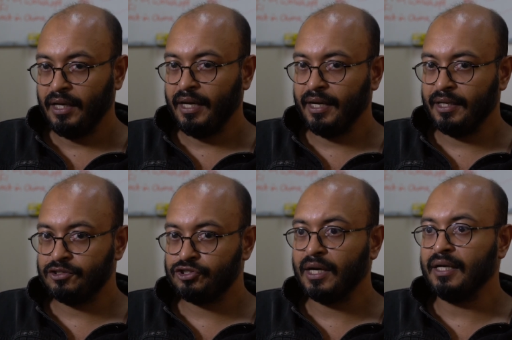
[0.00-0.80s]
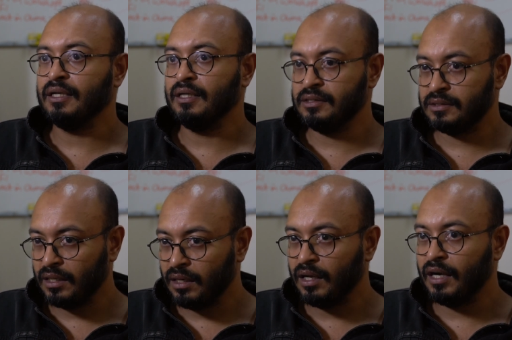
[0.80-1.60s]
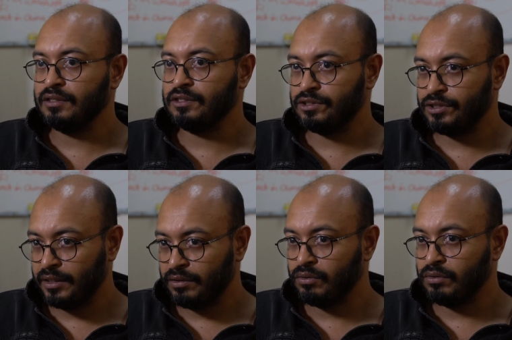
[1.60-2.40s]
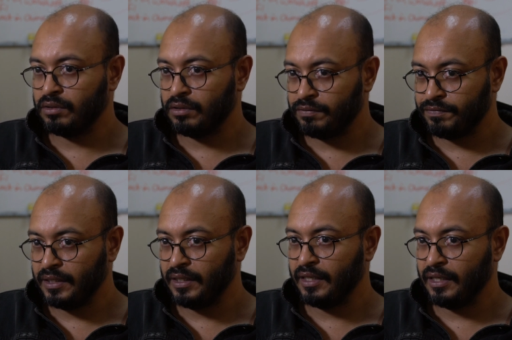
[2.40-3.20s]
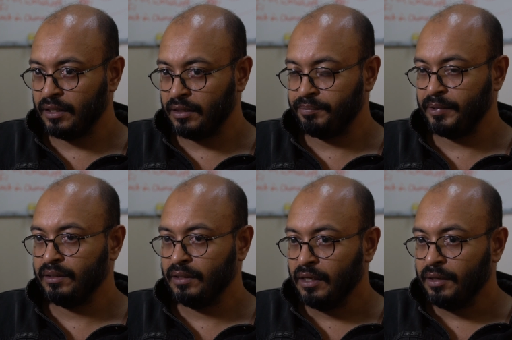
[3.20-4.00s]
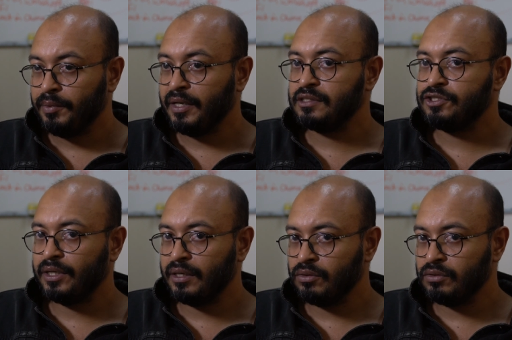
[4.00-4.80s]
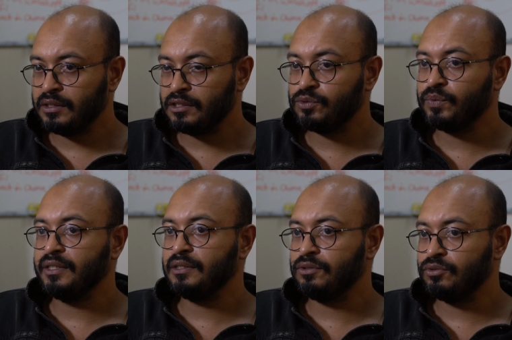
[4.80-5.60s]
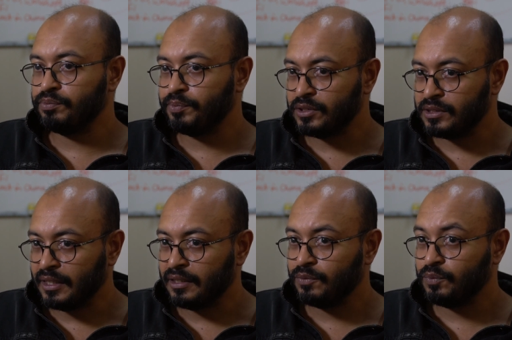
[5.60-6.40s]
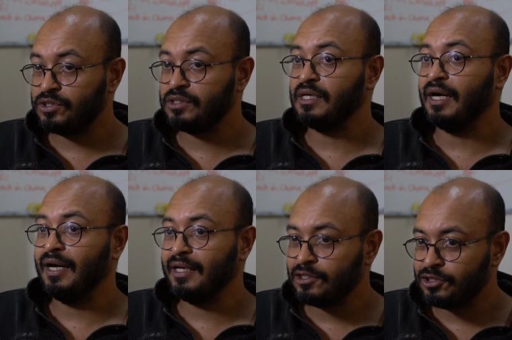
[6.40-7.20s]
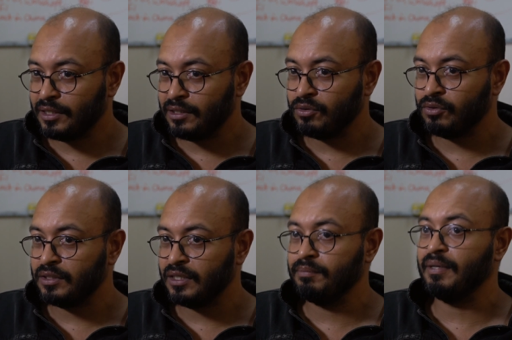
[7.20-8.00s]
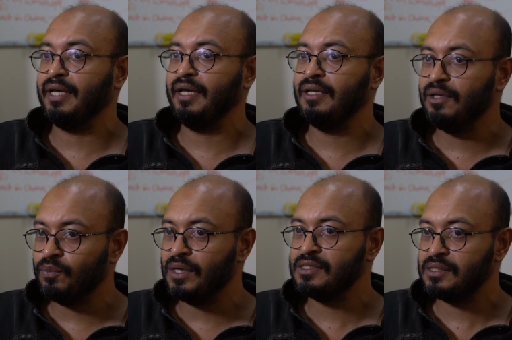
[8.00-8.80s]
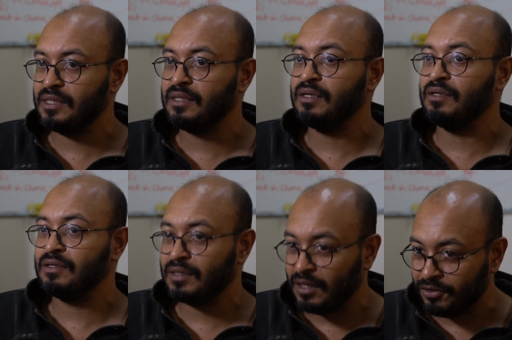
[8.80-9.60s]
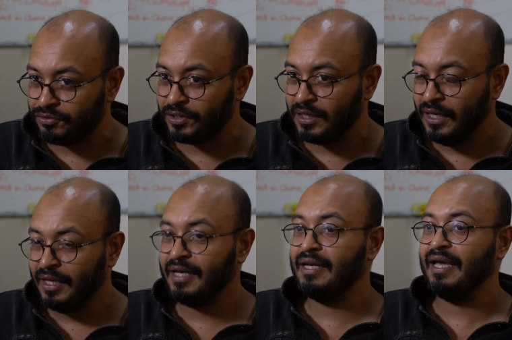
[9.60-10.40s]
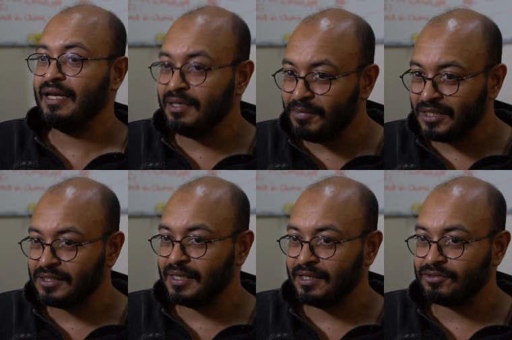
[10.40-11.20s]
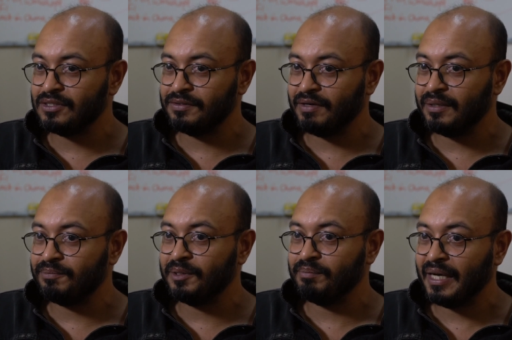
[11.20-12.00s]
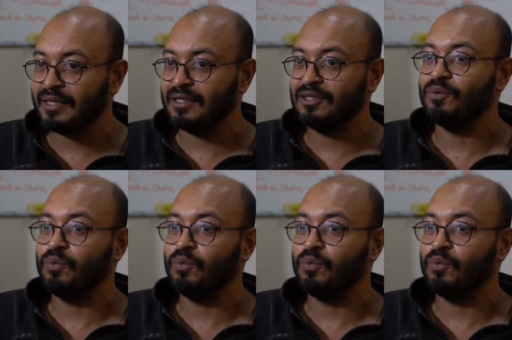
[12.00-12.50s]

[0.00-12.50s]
and China is the largest shareholder of the AIIB. Its shareholding is 22%, which is the highest shareholding by any one single country in any multilateral development bank in the